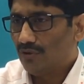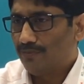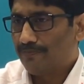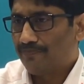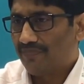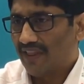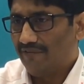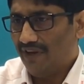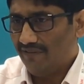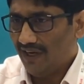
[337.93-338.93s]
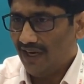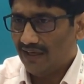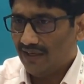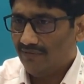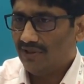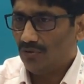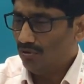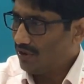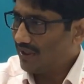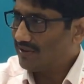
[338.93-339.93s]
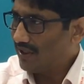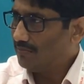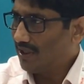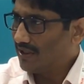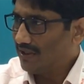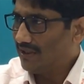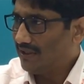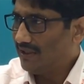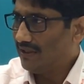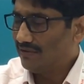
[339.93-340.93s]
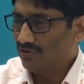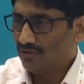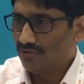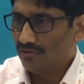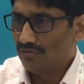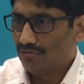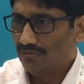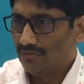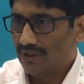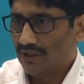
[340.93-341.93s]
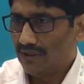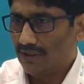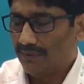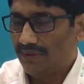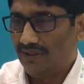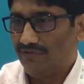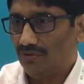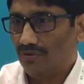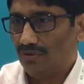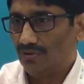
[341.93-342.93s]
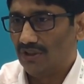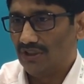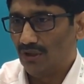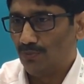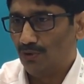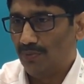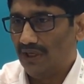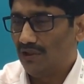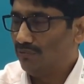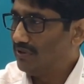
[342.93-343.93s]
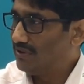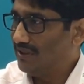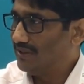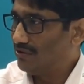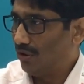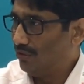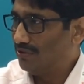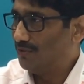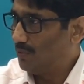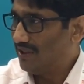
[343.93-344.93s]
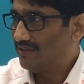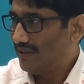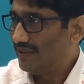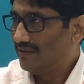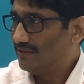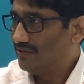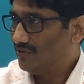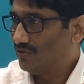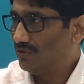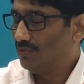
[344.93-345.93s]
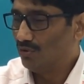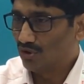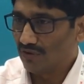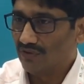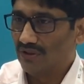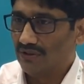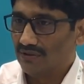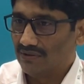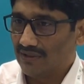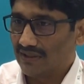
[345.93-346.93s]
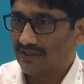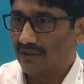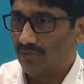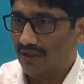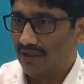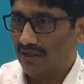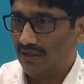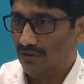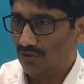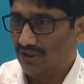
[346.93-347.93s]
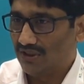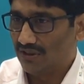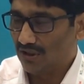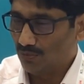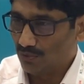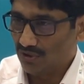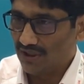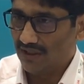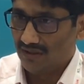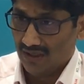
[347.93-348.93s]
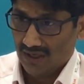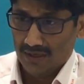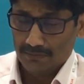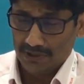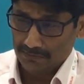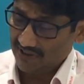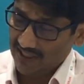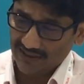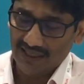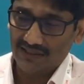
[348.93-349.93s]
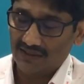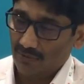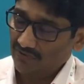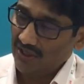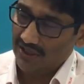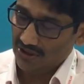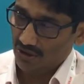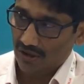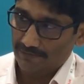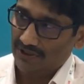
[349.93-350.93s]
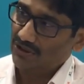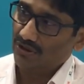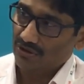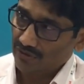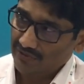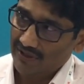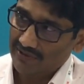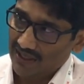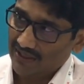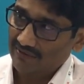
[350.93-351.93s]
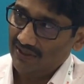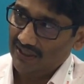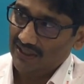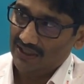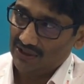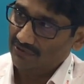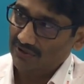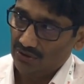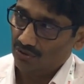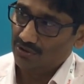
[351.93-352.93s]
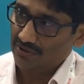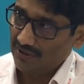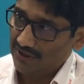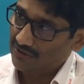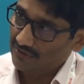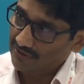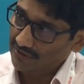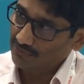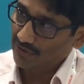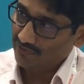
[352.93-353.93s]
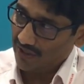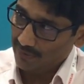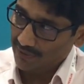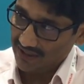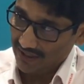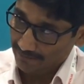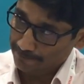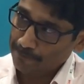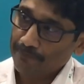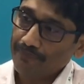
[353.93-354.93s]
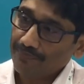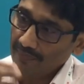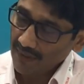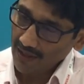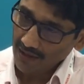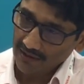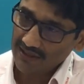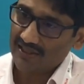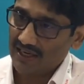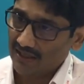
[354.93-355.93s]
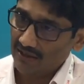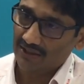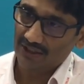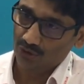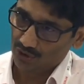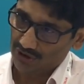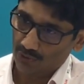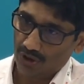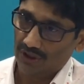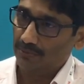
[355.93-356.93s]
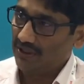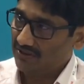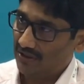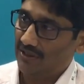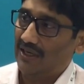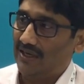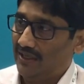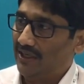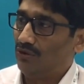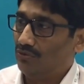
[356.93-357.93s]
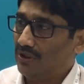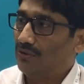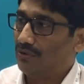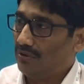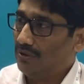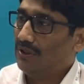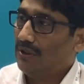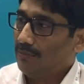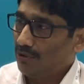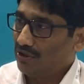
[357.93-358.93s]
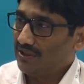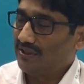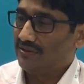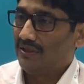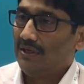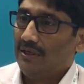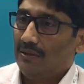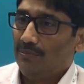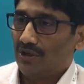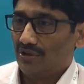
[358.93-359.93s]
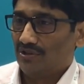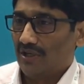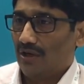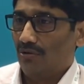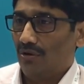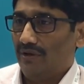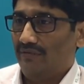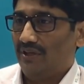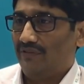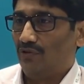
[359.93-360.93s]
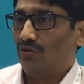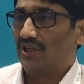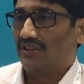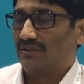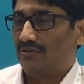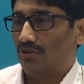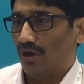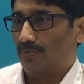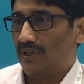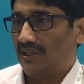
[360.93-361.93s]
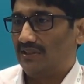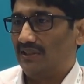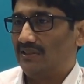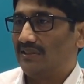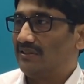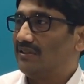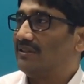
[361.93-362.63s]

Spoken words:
So we are very active in the whole textile market in India. So I mean, if you go to the Tirupur belt, you will see us all over the place there. So in most of the textile units in Tirupur there. But besides that, some of the larger corporates also we are actively engaging with those guys in terms of helping them recycle, reuse their water, bring circularity to the whole process. Because now, even if you look at corporates, it's just the